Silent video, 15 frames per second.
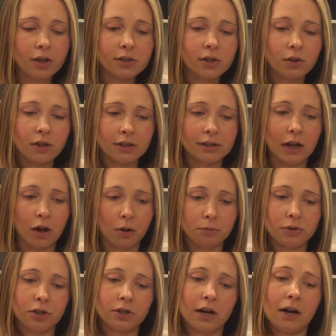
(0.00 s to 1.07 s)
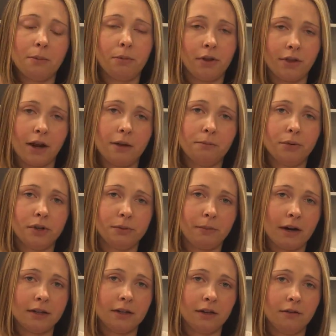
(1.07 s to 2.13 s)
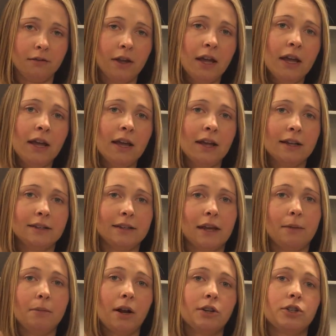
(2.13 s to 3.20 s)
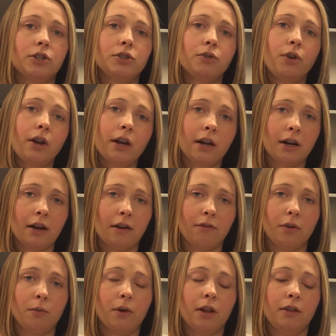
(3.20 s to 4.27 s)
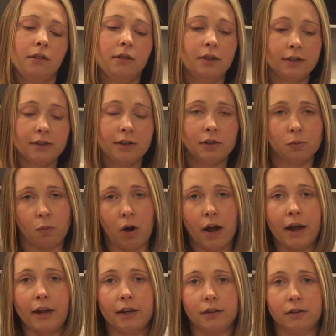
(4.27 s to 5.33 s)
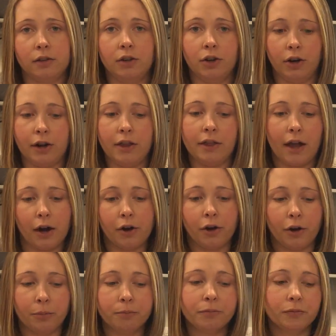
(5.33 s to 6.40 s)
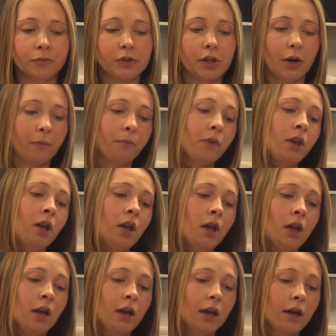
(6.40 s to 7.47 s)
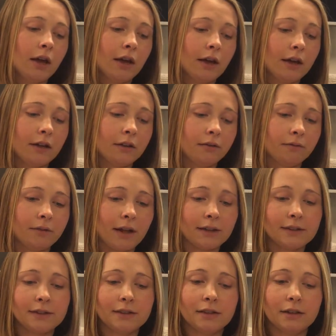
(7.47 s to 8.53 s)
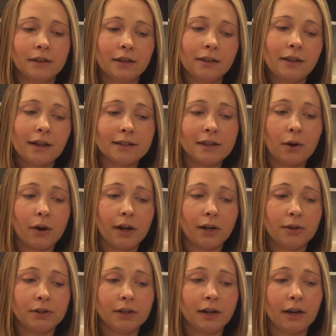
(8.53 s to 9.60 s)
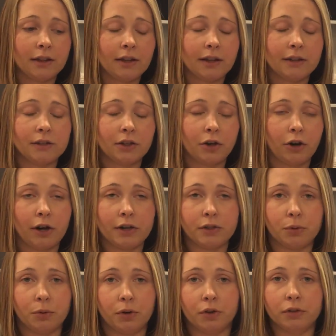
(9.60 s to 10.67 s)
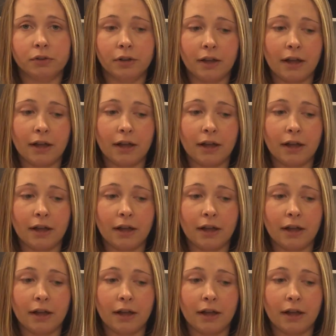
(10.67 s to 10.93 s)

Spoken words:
So this helps just kind of put that in perspective and say, I'm not just throwing it at everyone, this is why you're in that group. So that's how I use it. I think it's a great tool.